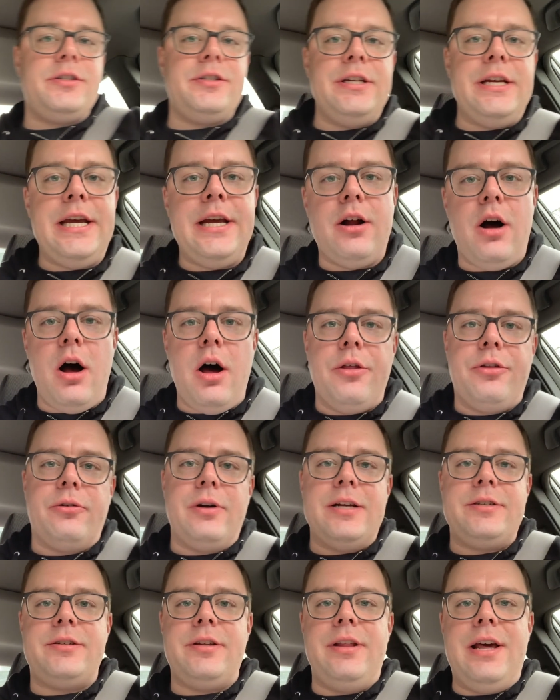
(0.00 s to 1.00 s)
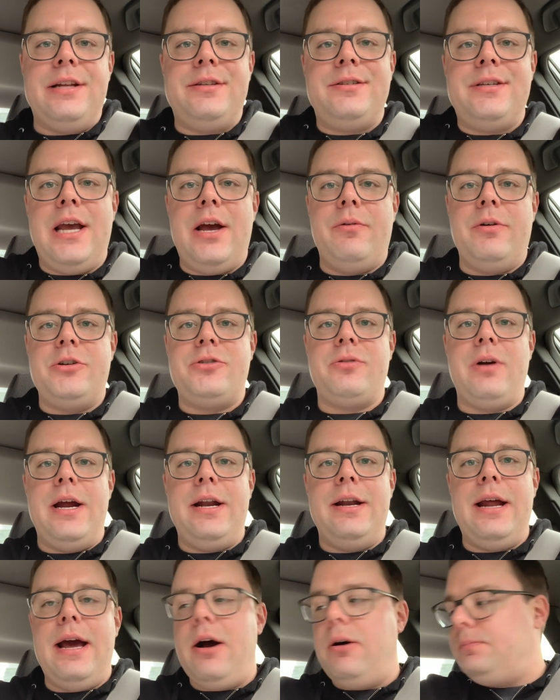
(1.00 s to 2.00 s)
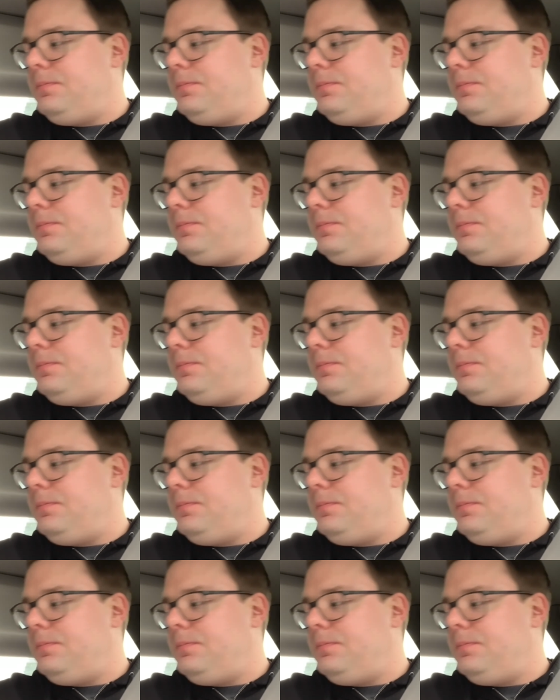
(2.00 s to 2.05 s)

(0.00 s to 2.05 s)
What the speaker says: eat all the rest of that sandwich right now.